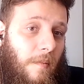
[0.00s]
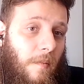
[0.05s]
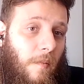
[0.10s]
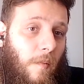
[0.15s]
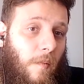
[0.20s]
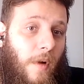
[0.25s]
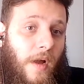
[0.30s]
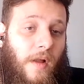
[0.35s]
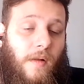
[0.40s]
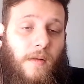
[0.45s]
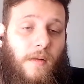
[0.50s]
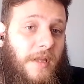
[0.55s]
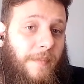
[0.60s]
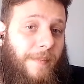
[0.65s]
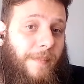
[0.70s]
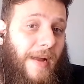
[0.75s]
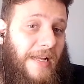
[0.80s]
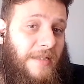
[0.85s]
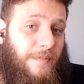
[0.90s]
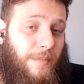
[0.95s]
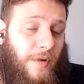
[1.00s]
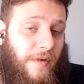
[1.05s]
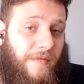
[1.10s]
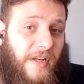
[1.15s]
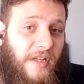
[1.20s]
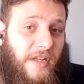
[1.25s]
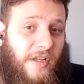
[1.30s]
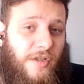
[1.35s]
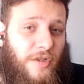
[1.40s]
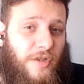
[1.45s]
Well, the past
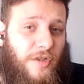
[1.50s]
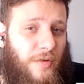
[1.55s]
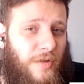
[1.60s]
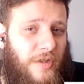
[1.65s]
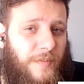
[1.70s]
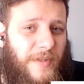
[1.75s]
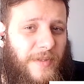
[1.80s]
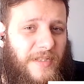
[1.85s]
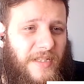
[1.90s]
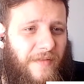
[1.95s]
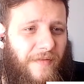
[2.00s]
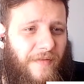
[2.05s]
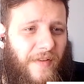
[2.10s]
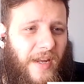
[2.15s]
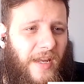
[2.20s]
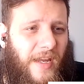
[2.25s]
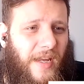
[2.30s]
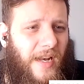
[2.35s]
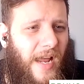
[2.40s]
perfect is too specific.